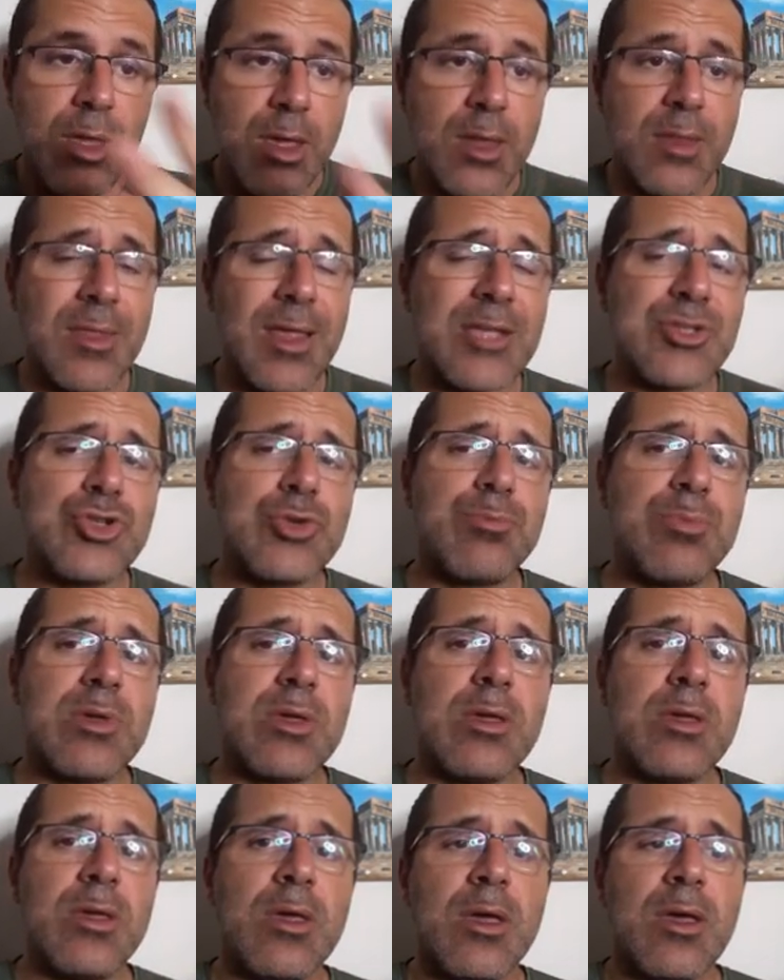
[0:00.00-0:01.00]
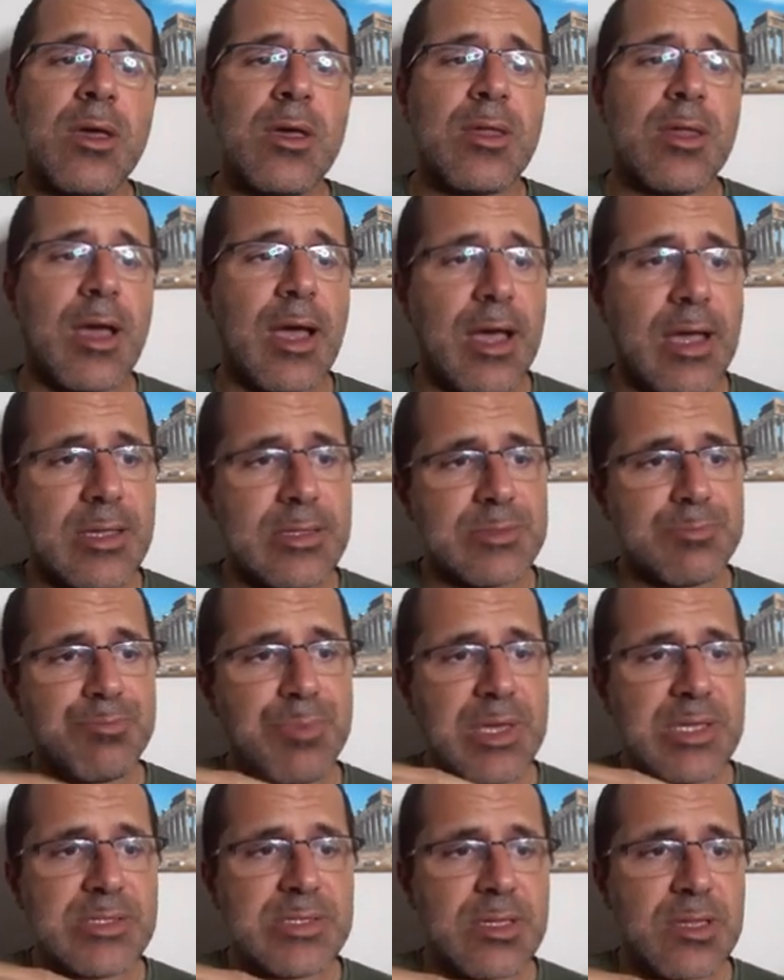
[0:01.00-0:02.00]
And that should be as
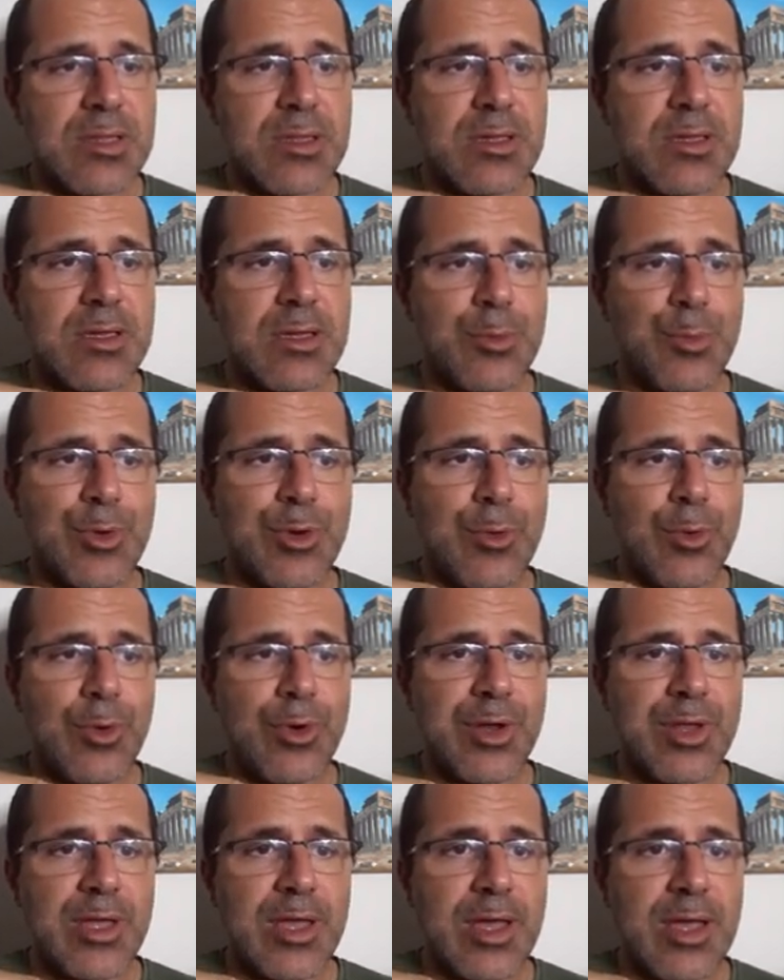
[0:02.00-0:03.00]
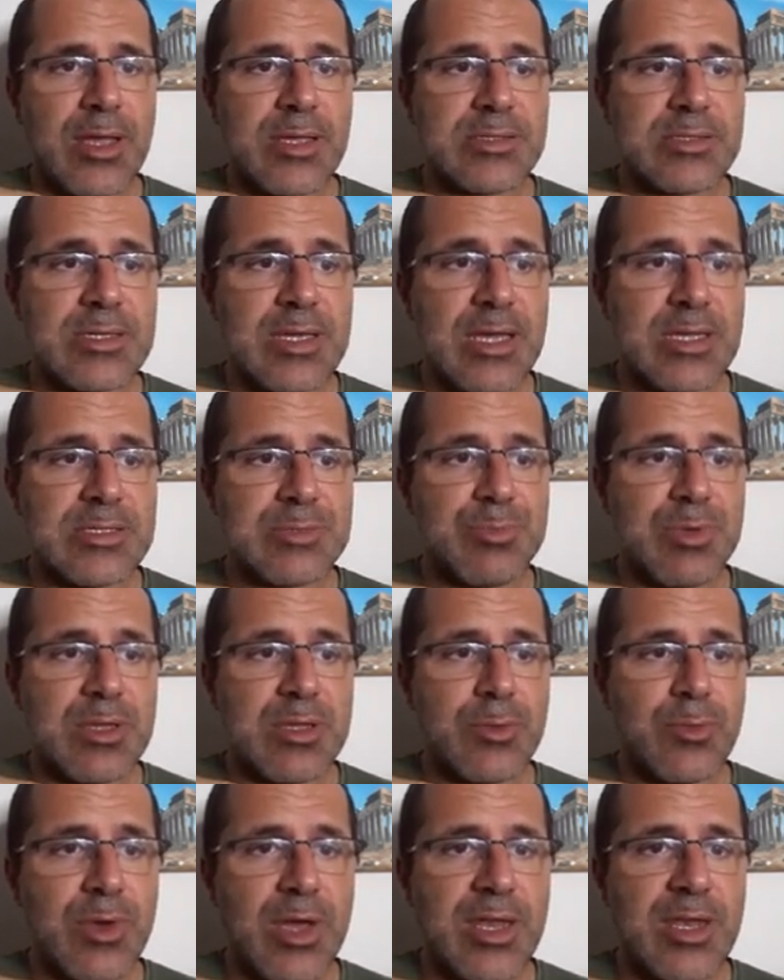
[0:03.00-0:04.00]
basically rewarding as it has
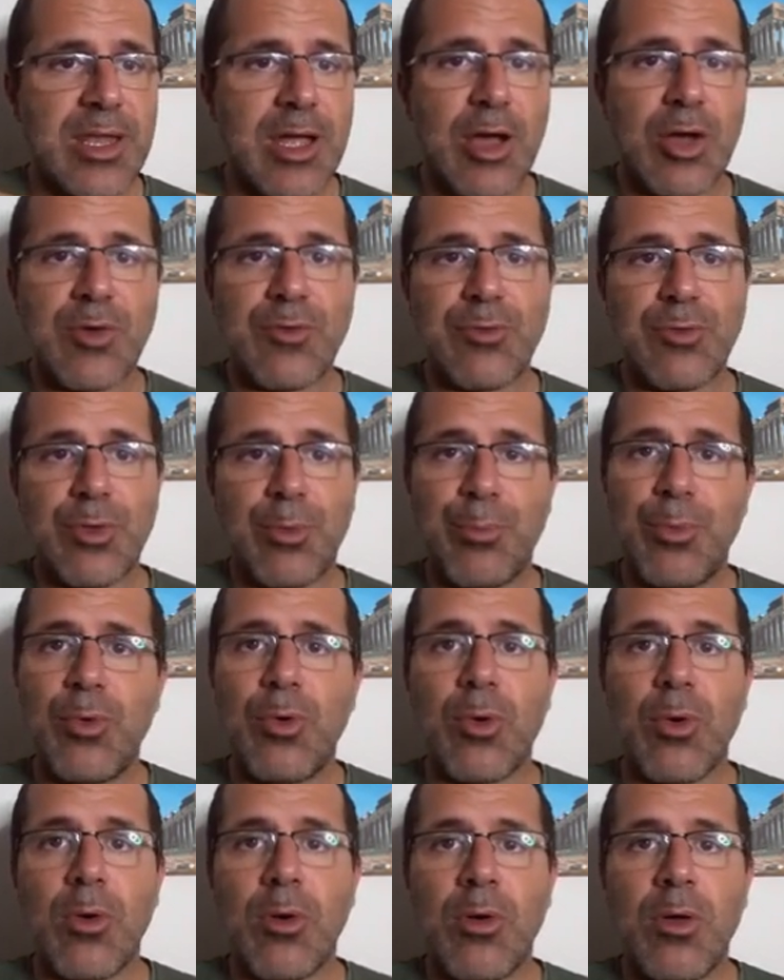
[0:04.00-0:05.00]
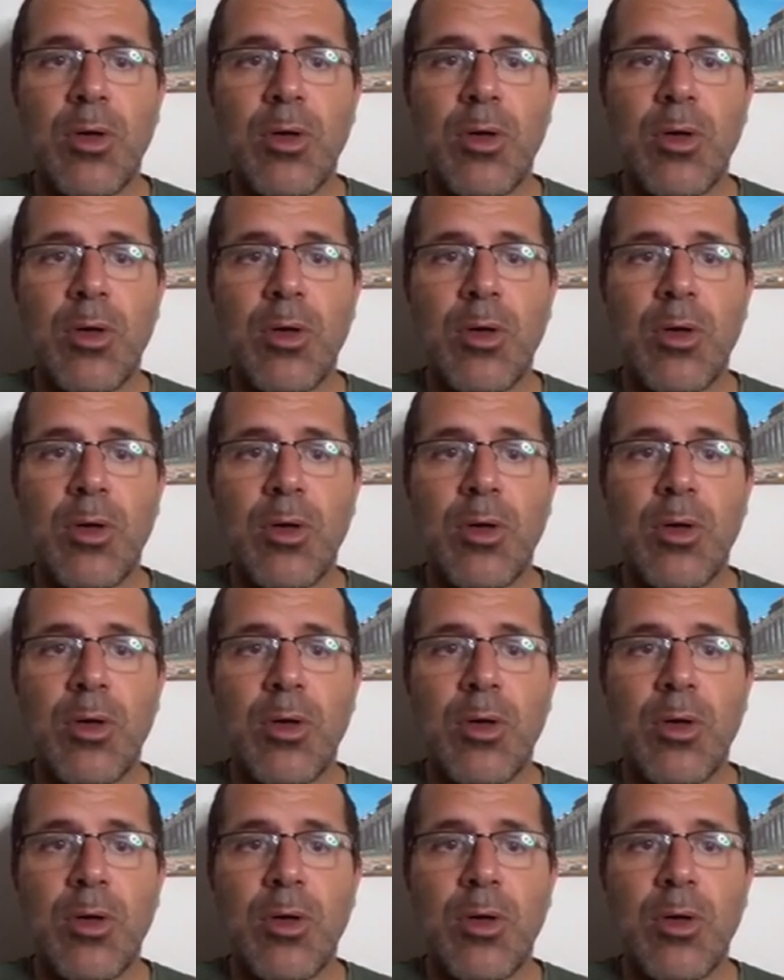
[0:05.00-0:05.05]
been right now for the bull.